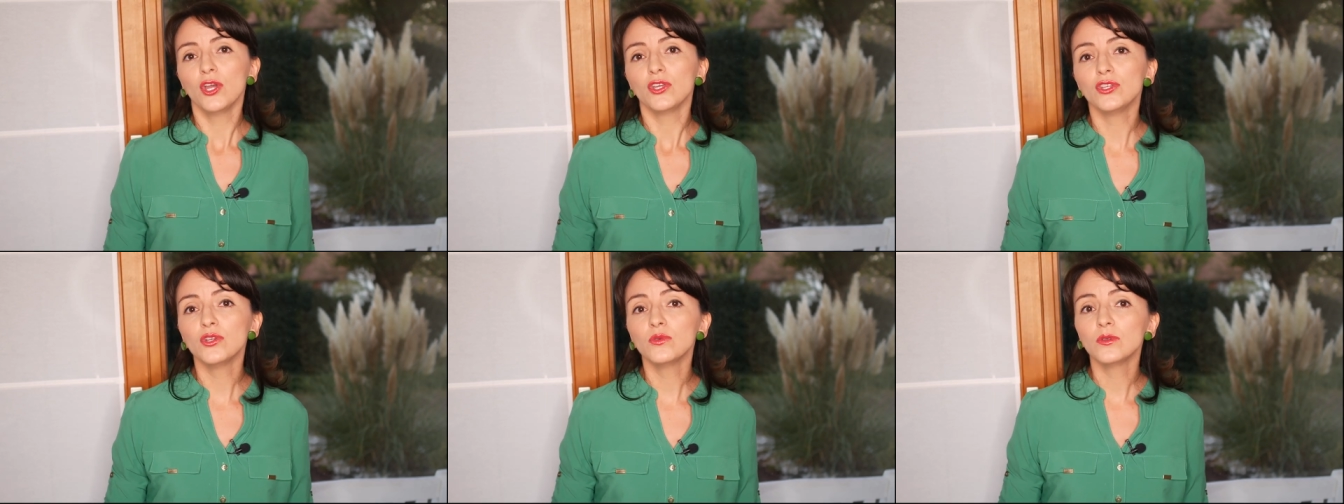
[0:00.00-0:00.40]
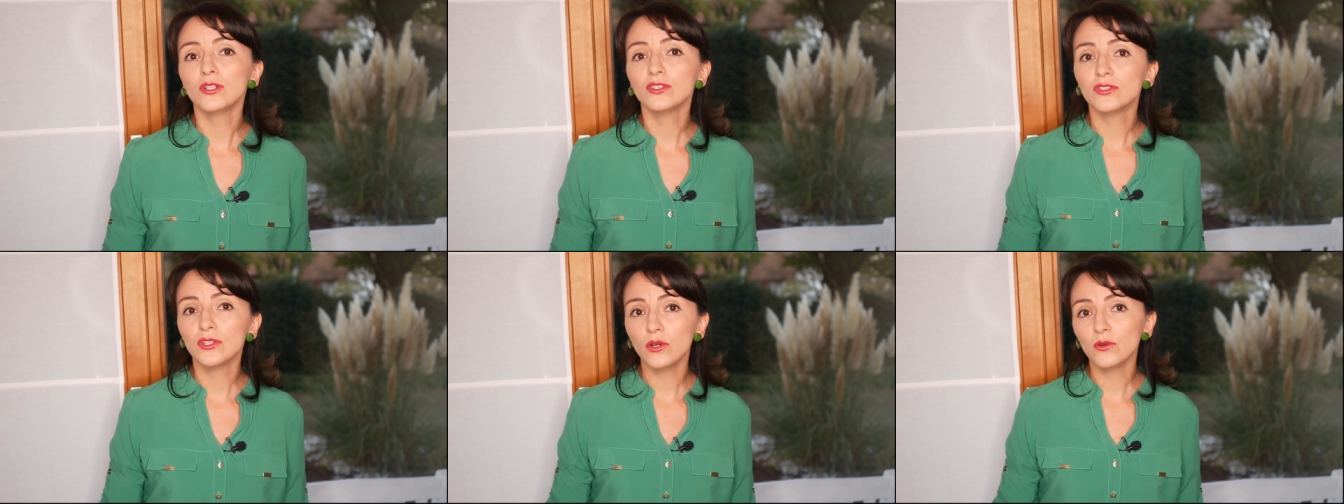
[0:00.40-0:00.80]
you
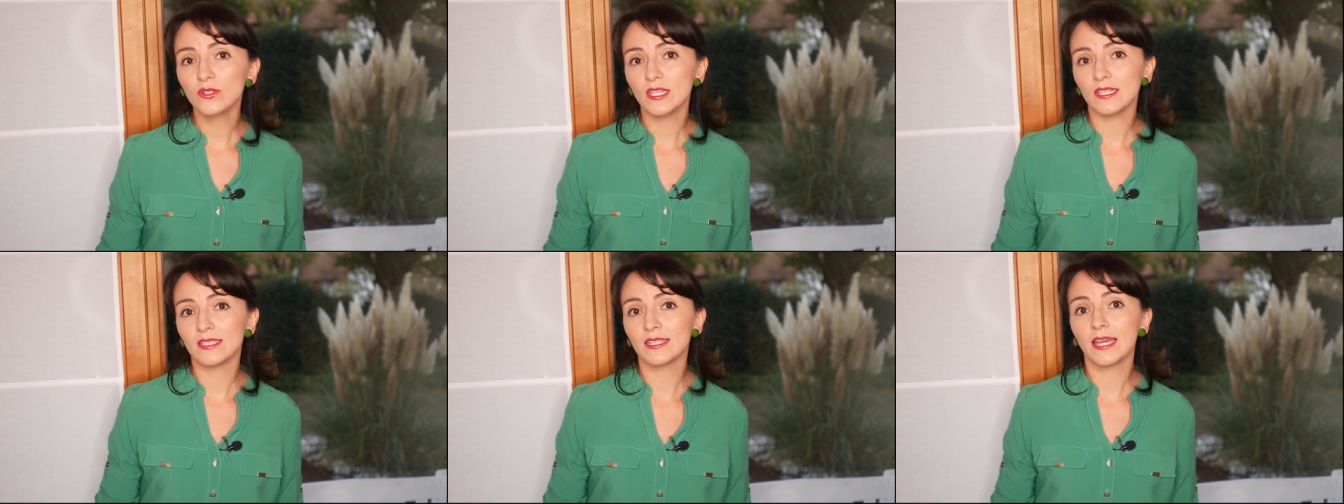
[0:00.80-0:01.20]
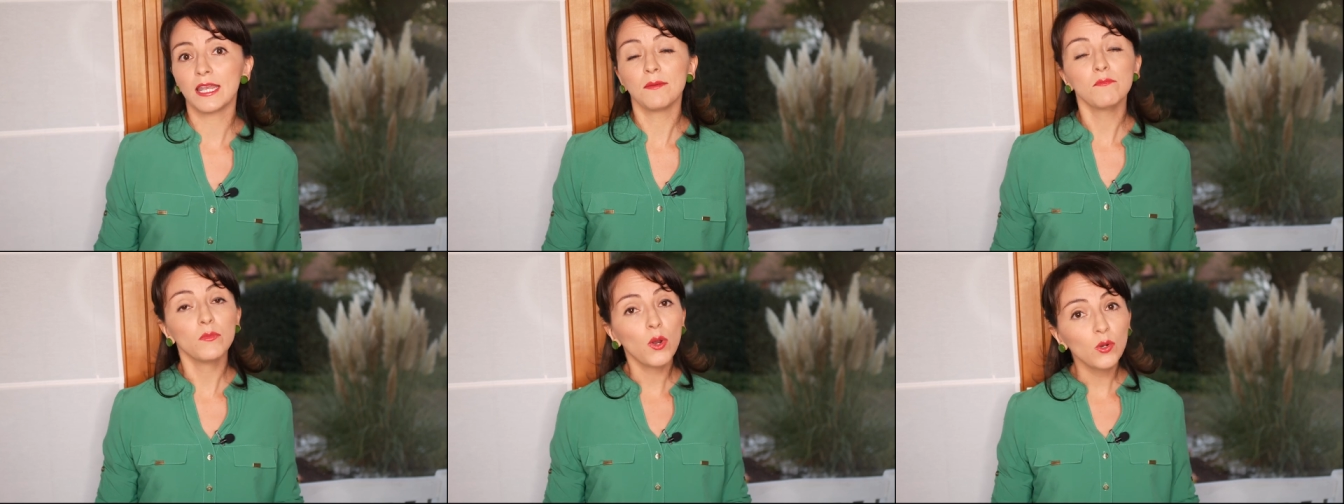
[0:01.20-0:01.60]
will notice that
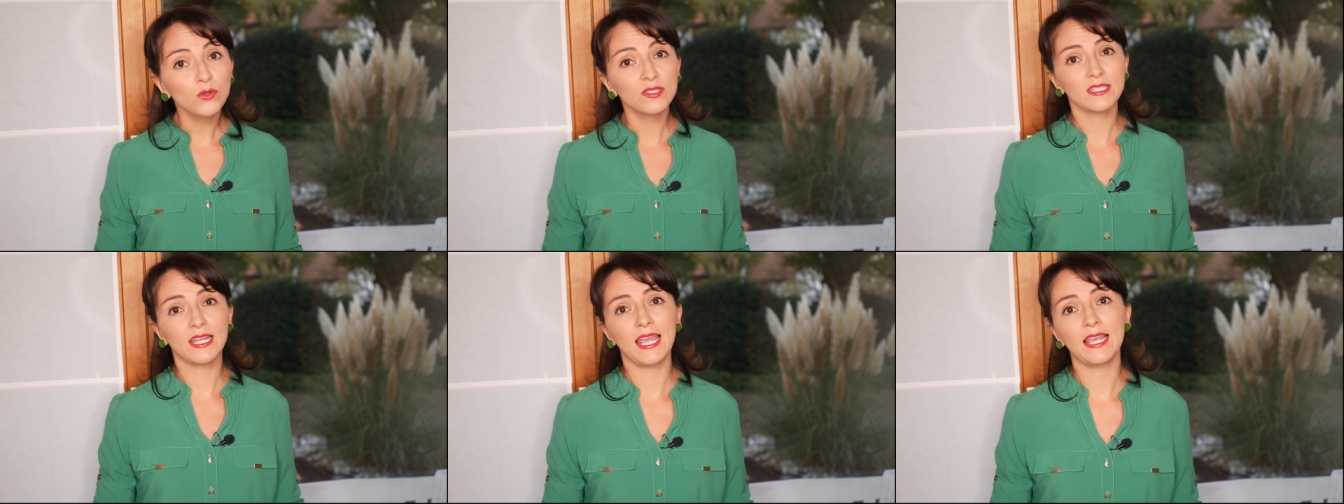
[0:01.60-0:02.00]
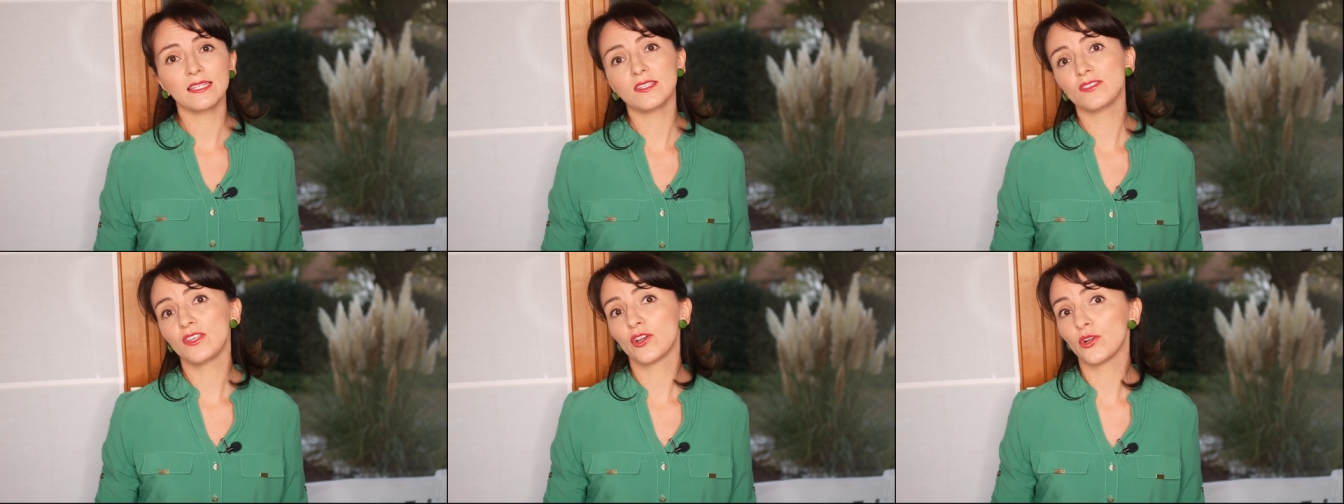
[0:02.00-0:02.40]
in most
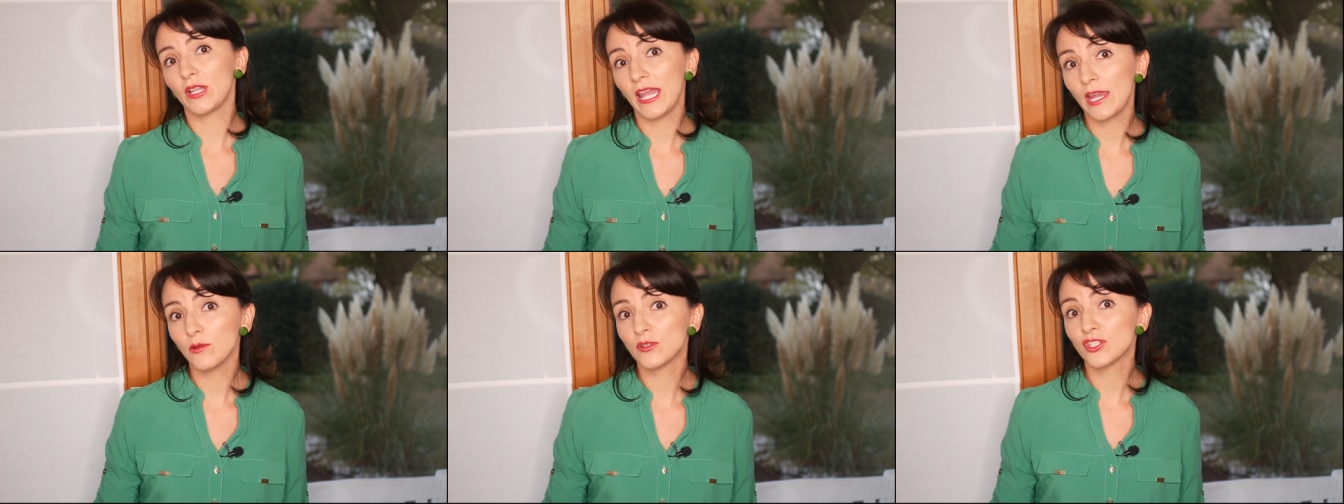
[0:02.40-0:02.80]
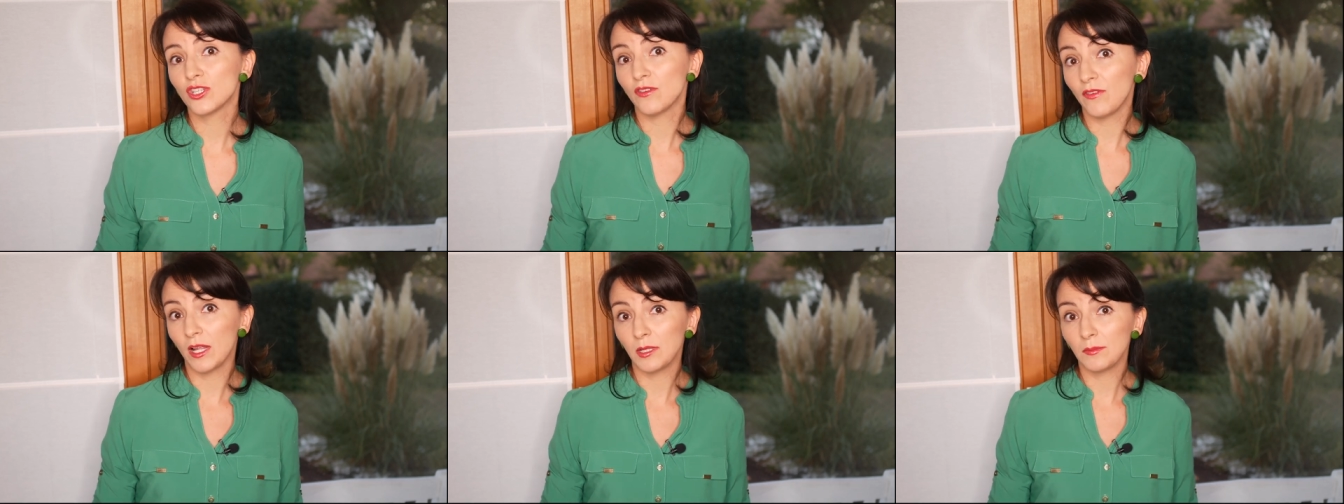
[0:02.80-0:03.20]
cases their language
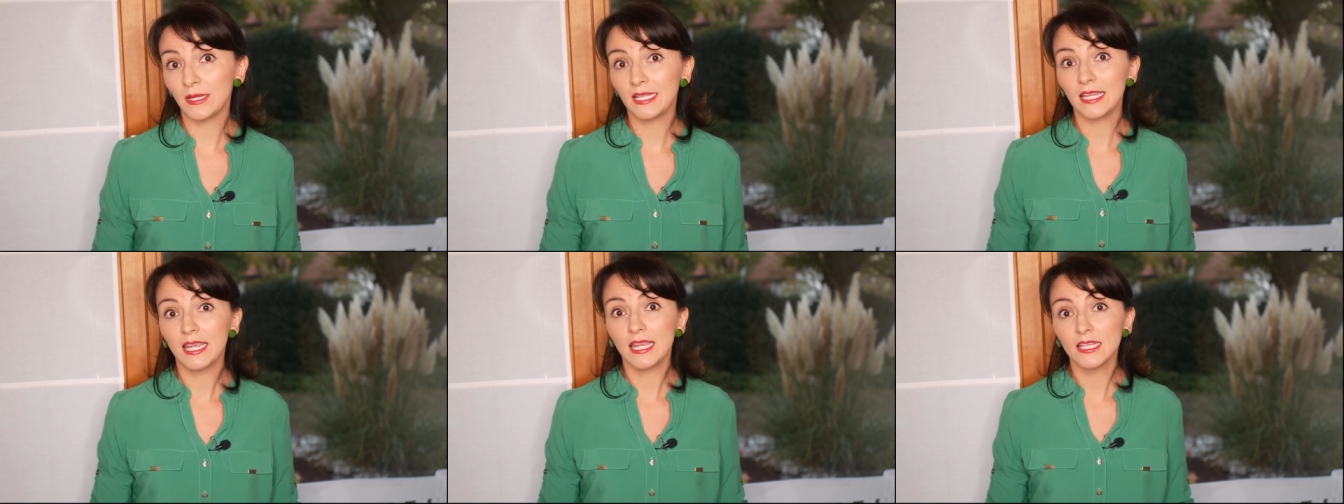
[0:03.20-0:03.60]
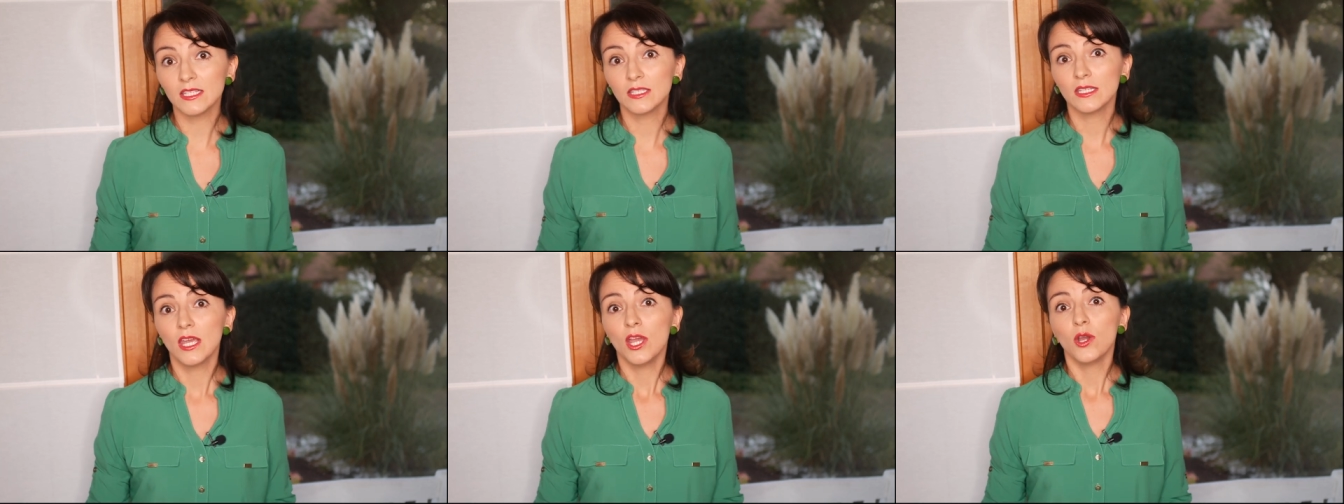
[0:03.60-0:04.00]
development
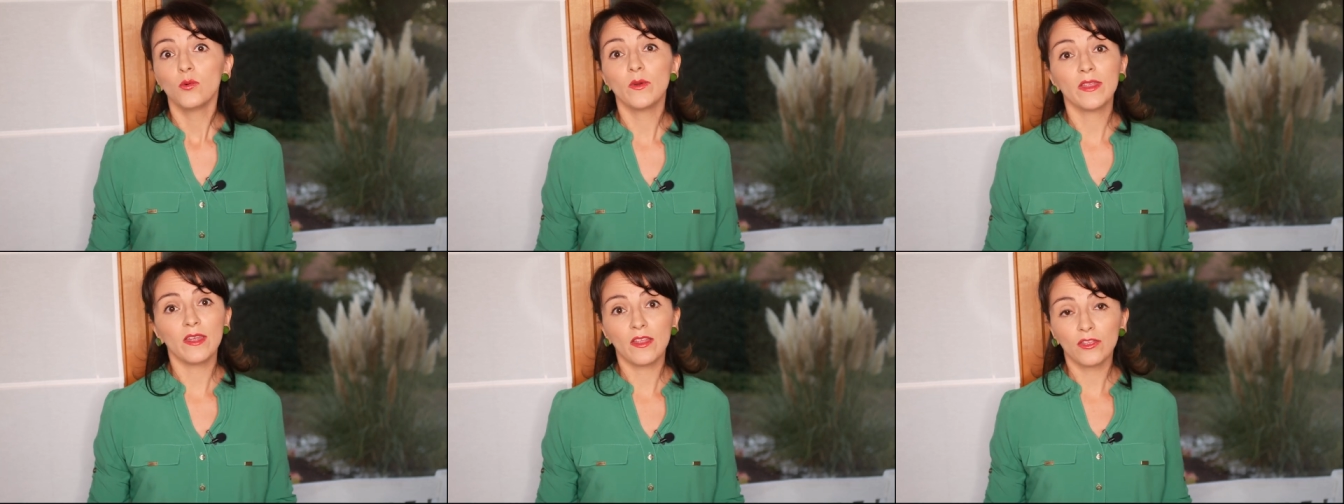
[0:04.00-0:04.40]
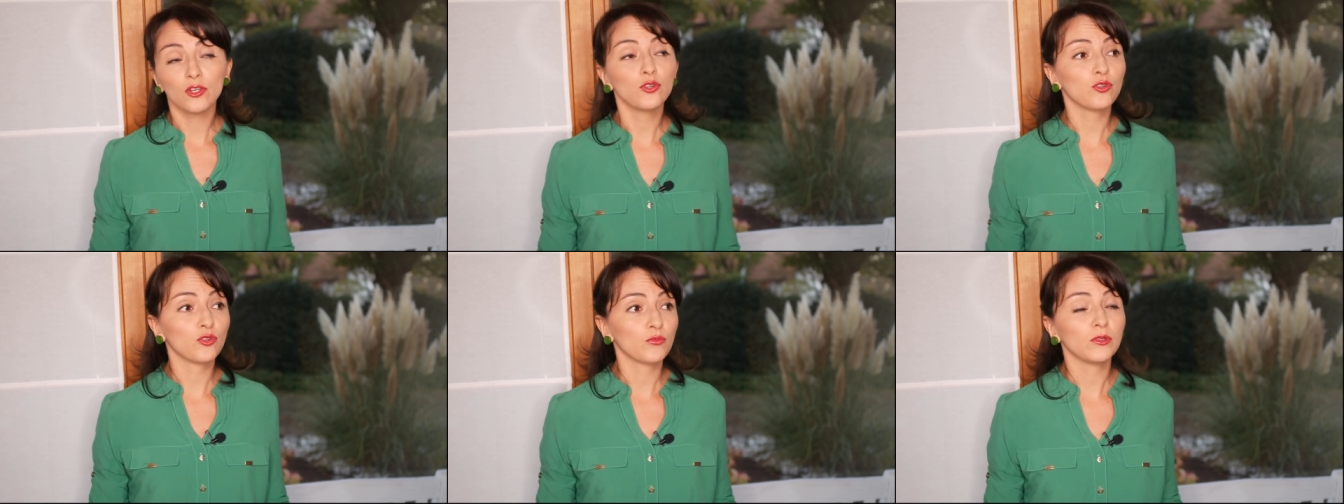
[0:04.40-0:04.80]
is within the
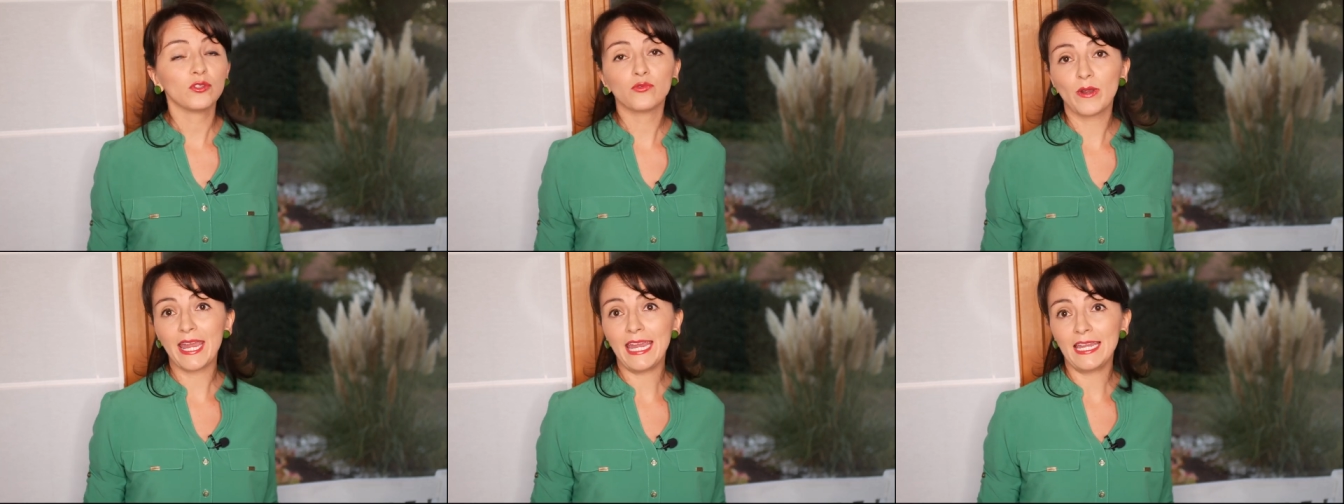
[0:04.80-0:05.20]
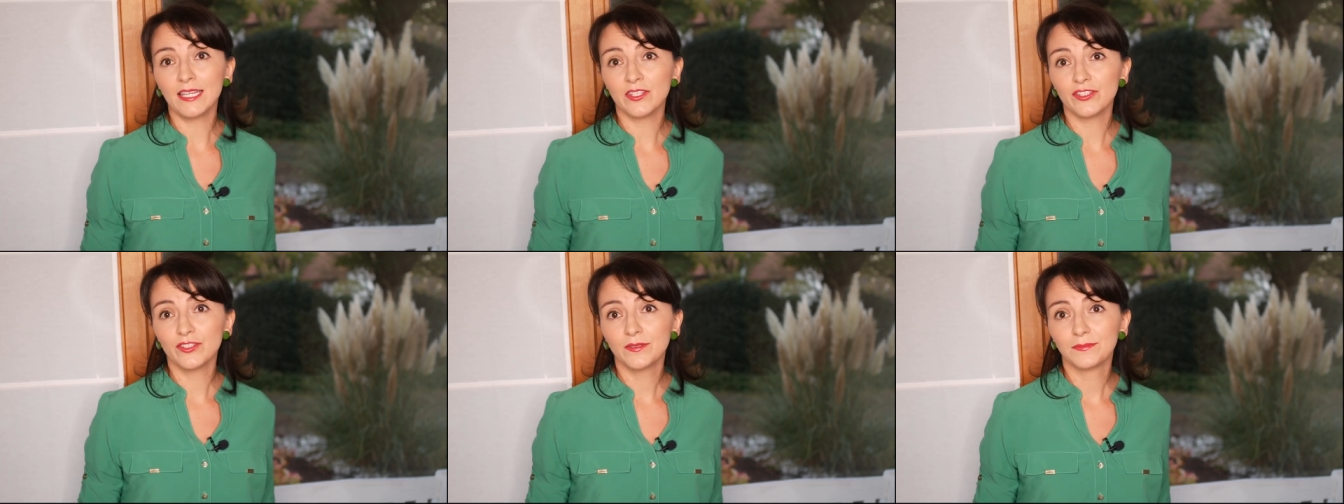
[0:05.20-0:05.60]
normal
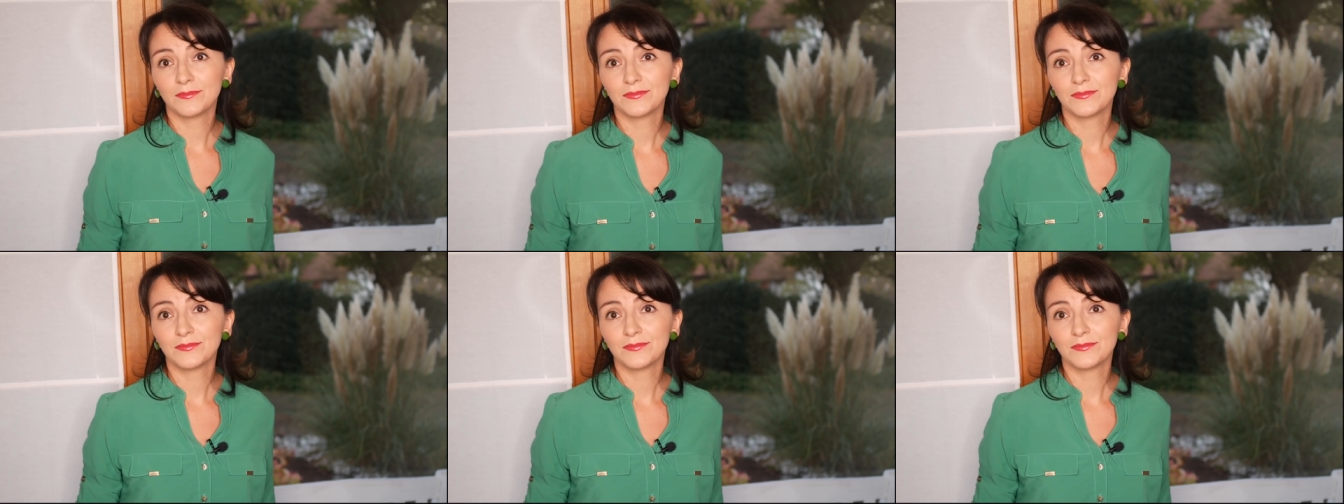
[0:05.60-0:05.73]
range.